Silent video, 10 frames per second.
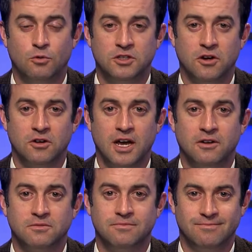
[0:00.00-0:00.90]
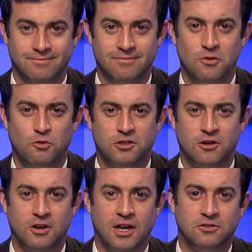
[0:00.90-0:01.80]
Thank we turn you, Jason. now we
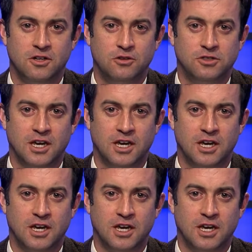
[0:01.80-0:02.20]
turn now to New